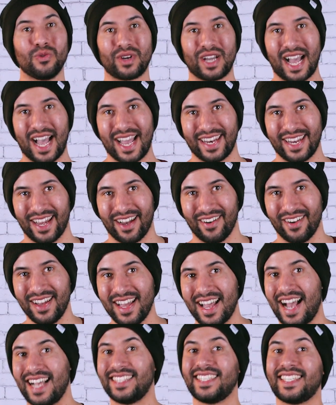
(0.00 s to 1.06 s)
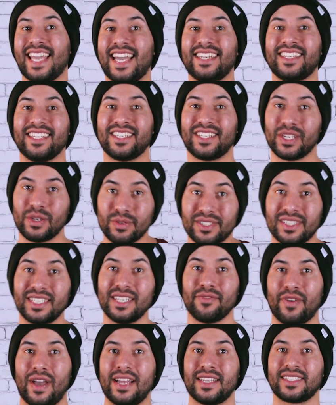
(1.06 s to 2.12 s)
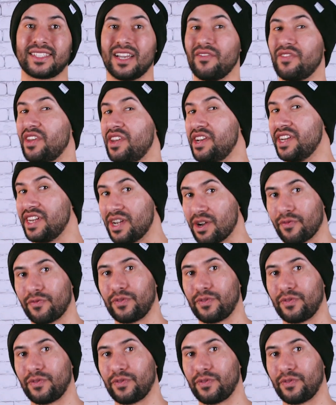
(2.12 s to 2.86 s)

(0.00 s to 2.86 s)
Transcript: guy now, as he can deduce the events of the near